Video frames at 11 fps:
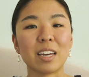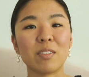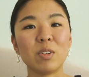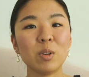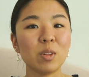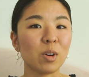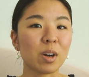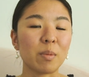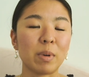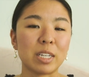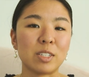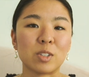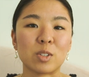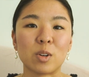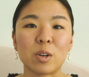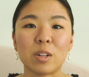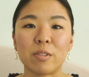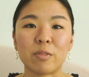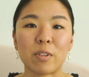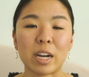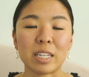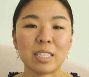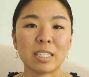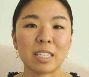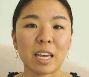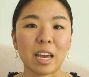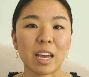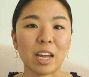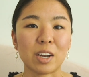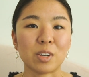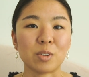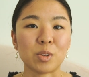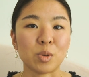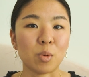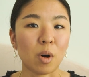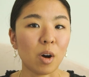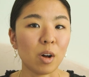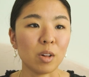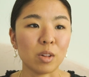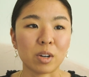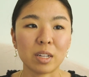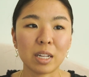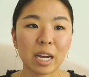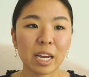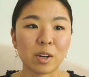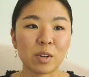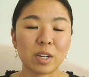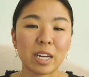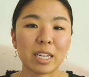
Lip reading: If you look amongst your circle of friends and you all look alike,